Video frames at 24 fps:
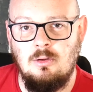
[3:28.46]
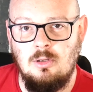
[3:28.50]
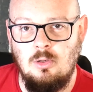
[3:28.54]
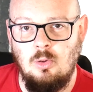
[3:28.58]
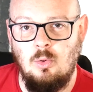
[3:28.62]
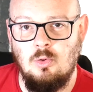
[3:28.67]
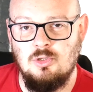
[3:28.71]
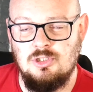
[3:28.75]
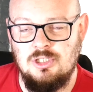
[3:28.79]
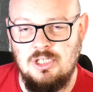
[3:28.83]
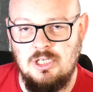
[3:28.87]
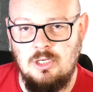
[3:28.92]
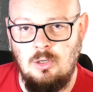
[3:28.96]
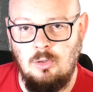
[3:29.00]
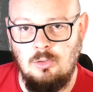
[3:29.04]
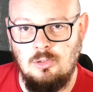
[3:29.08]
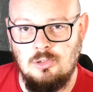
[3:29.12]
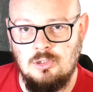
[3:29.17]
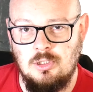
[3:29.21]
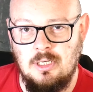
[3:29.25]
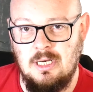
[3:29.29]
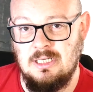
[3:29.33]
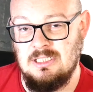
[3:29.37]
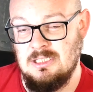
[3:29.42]
clause in your
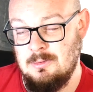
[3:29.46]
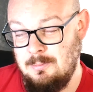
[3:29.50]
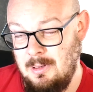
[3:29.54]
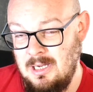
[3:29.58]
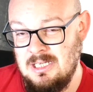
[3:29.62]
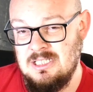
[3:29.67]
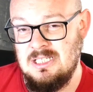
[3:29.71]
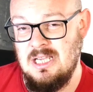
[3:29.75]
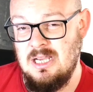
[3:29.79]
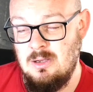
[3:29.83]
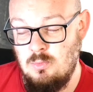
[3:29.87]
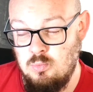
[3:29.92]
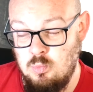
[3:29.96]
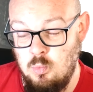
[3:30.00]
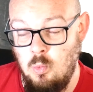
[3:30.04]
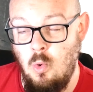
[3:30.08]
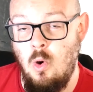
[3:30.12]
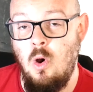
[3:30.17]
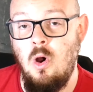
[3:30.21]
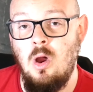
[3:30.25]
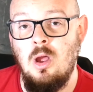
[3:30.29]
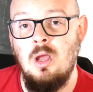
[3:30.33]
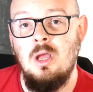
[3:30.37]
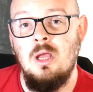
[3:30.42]
contract. So basically
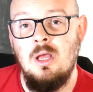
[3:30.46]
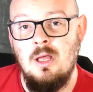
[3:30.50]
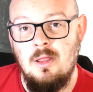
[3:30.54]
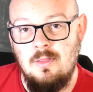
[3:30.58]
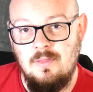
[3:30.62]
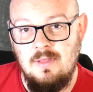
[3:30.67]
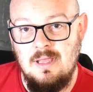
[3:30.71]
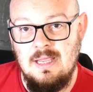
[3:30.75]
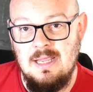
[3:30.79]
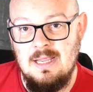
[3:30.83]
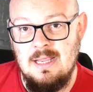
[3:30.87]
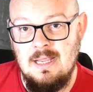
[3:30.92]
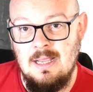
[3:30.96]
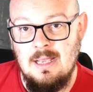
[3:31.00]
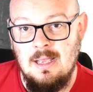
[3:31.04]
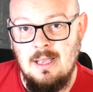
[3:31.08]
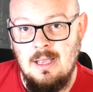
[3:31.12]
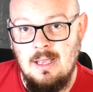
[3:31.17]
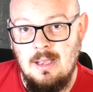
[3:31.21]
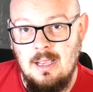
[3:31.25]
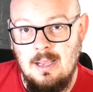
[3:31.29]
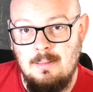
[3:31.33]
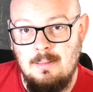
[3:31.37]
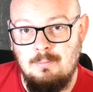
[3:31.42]
what the
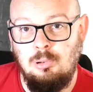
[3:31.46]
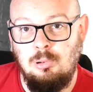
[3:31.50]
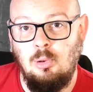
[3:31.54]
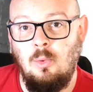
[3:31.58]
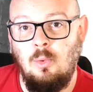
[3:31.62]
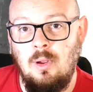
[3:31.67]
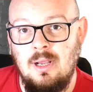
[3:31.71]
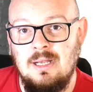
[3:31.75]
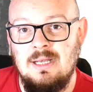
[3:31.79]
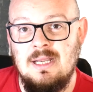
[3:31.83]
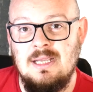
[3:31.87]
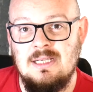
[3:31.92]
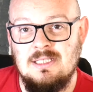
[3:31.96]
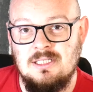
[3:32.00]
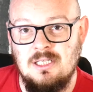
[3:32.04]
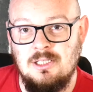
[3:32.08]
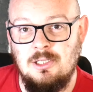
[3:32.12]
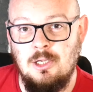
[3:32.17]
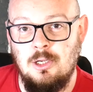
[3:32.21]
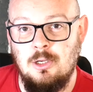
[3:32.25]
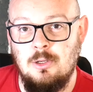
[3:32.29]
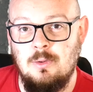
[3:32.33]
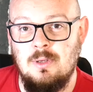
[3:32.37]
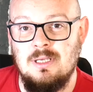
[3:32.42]
employer needs to
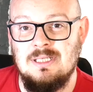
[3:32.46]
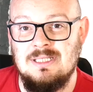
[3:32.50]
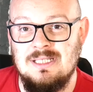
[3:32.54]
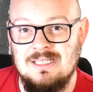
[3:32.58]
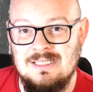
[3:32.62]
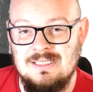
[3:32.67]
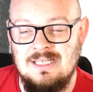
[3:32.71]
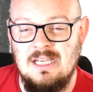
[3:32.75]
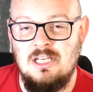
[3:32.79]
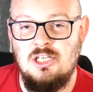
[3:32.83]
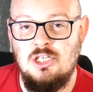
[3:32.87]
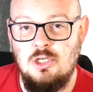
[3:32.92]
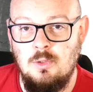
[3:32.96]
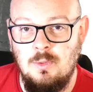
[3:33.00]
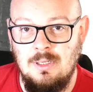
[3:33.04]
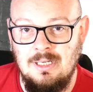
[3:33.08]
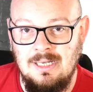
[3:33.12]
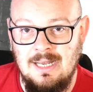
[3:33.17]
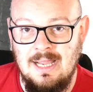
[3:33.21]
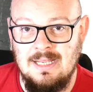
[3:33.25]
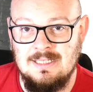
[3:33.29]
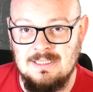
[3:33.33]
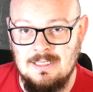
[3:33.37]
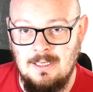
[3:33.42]
do is to send you a
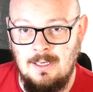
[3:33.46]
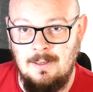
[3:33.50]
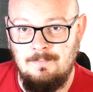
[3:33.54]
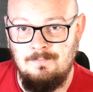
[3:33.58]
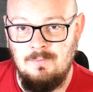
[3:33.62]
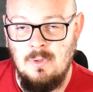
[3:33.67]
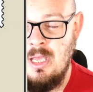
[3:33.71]
letter